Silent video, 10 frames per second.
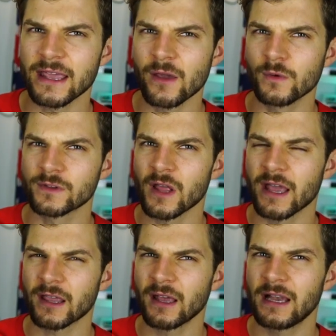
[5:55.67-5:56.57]
it was
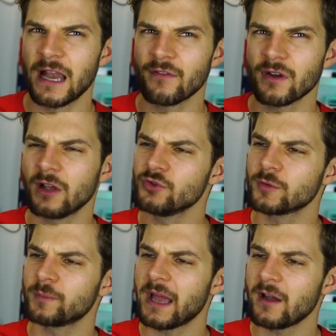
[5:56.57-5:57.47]
like
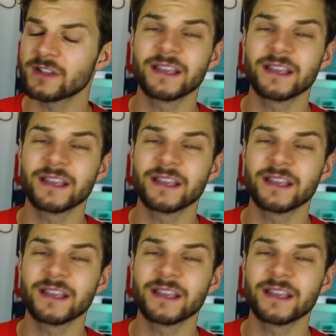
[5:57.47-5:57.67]
£1,100.